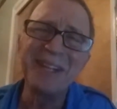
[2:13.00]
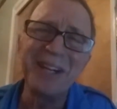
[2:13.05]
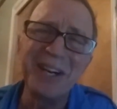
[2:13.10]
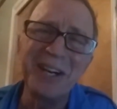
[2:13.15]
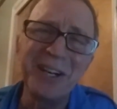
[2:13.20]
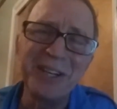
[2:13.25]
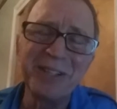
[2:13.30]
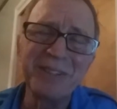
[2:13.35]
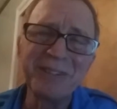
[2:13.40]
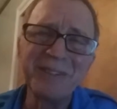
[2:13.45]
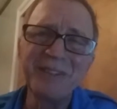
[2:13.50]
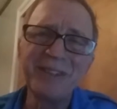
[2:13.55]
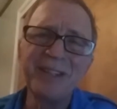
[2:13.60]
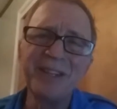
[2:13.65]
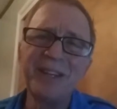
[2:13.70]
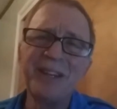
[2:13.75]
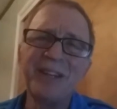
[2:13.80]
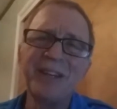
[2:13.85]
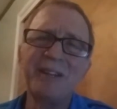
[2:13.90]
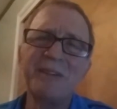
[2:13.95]
Oh,
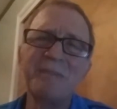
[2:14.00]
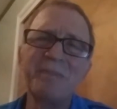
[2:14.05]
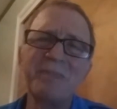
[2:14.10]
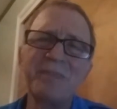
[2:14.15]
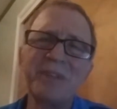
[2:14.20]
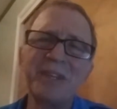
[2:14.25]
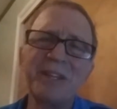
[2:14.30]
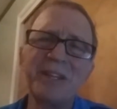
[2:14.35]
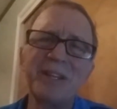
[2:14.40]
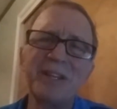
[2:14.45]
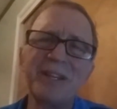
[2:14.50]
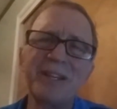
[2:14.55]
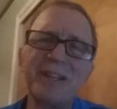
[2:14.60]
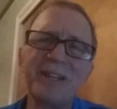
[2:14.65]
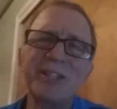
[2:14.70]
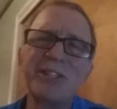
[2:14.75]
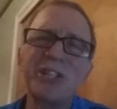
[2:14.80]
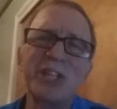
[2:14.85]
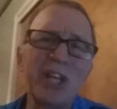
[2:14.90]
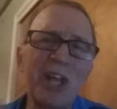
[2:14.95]

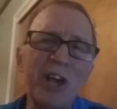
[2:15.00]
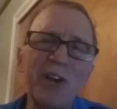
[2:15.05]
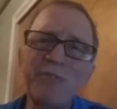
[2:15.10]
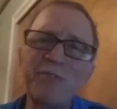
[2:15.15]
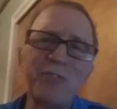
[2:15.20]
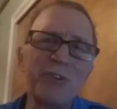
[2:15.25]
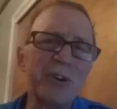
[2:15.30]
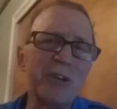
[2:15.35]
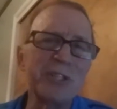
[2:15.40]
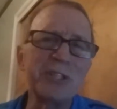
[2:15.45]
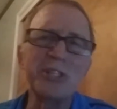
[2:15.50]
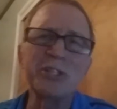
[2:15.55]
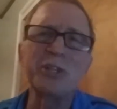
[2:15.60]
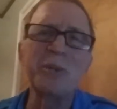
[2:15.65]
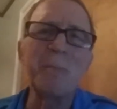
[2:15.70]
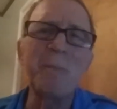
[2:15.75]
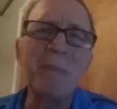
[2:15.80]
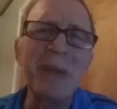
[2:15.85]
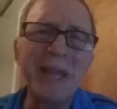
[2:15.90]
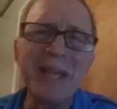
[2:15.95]
his love for us is
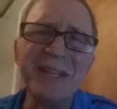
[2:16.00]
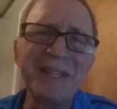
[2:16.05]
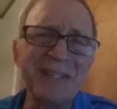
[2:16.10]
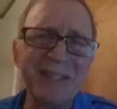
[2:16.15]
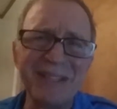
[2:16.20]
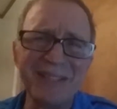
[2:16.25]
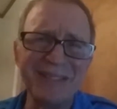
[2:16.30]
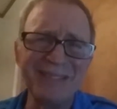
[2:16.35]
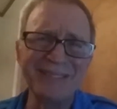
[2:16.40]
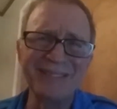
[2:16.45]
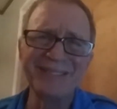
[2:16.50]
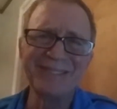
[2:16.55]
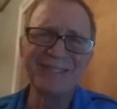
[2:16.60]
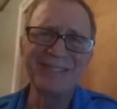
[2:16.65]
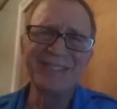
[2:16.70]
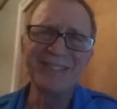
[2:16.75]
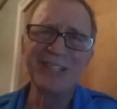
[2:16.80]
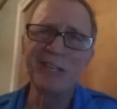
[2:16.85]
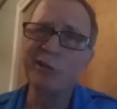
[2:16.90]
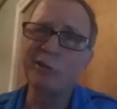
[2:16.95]
amazing.
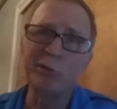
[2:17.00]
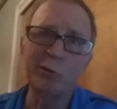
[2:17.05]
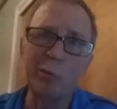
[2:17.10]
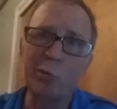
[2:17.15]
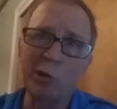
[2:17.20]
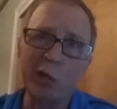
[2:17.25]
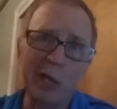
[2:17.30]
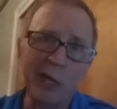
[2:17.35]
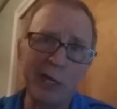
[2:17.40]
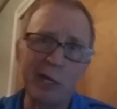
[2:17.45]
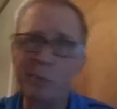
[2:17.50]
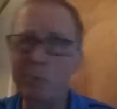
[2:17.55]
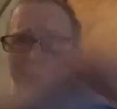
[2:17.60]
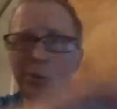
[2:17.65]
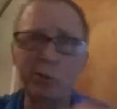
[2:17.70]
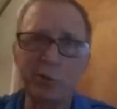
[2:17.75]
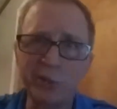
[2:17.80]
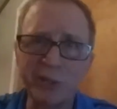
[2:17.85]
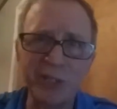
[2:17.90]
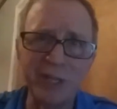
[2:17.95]
He didn't throw lightning
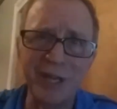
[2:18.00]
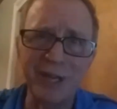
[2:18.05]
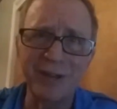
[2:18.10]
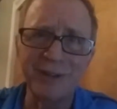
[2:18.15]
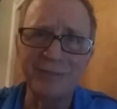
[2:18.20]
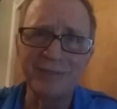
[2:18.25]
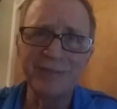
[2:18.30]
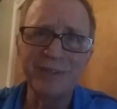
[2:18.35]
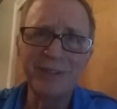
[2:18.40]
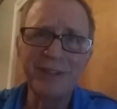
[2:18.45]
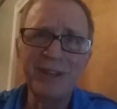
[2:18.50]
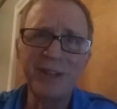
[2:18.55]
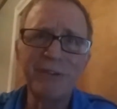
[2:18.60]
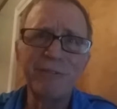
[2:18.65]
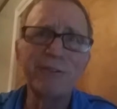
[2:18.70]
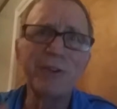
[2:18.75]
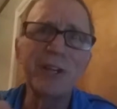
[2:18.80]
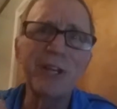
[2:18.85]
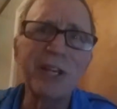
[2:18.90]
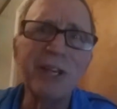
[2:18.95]
bolts down.
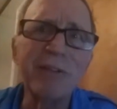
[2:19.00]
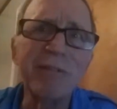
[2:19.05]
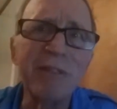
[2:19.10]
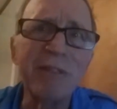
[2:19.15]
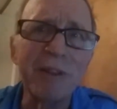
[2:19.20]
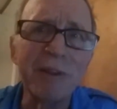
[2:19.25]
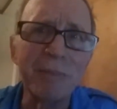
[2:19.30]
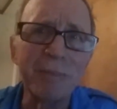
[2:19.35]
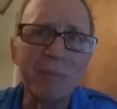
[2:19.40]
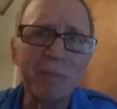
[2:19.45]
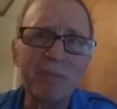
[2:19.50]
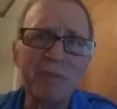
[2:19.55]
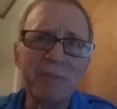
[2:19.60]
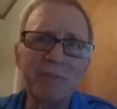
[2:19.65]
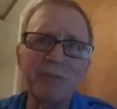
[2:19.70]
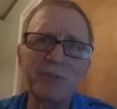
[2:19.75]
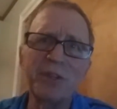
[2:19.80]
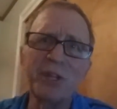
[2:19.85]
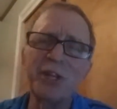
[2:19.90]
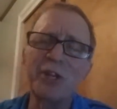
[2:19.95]
"Forgive them,
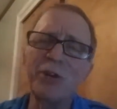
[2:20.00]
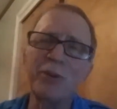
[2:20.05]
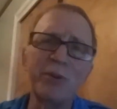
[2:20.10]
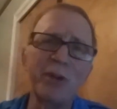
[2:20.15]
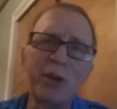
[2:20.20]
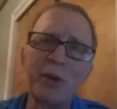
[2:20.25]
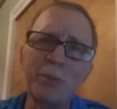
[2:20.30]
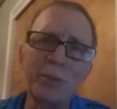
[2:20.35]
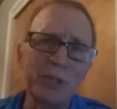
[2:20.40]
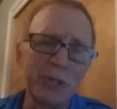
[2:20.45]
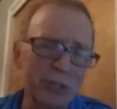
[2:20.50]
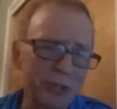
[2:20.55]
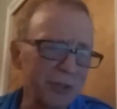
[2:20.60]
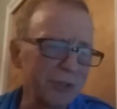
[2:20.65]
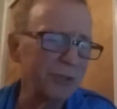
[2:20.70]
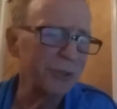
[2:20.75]
for they know not what they're